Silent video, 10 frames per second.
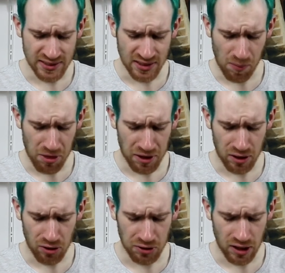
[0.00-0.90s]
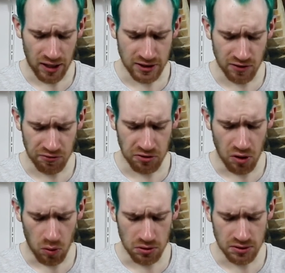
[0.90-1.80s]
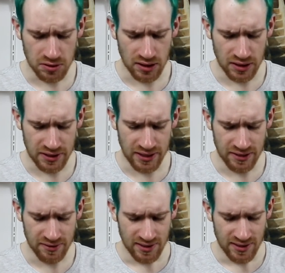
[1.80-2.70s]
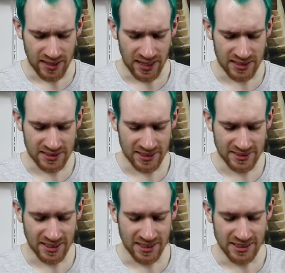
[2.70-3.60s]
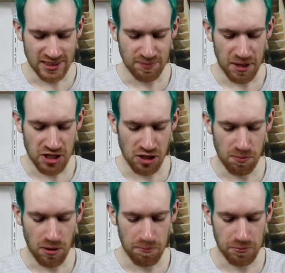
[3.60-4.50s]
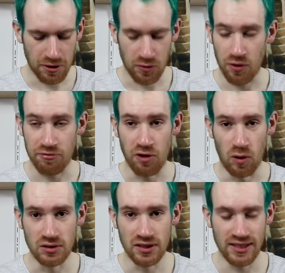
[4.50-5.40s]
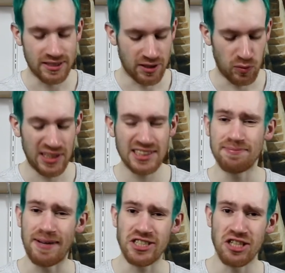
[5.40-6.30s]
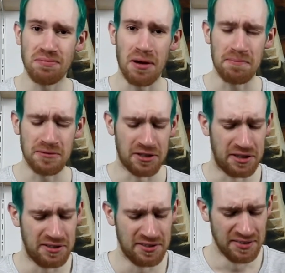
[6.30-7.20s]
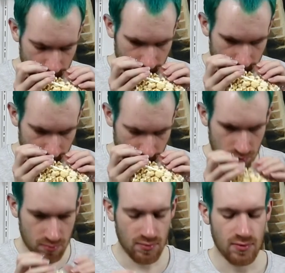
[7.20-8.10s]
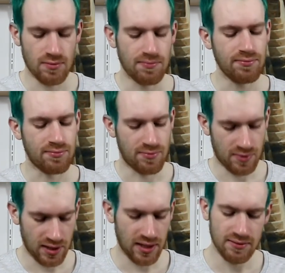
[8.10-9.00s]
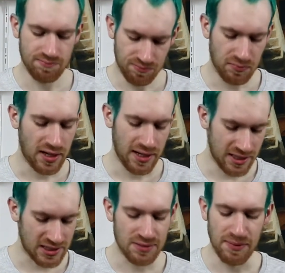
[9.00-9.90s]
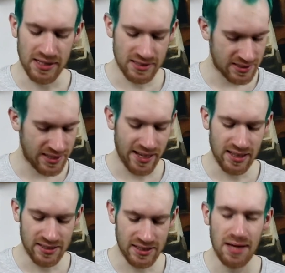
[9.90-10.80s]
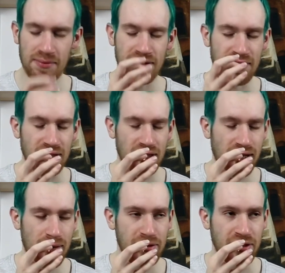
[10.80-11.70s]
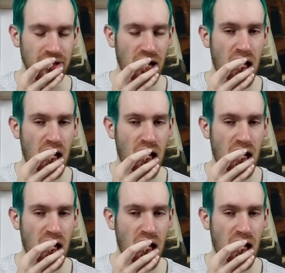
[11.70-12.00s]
something along the lines of golden glitter, and it says special popcorn with golden glitter. What is special popcorn? It smells stale and chemical.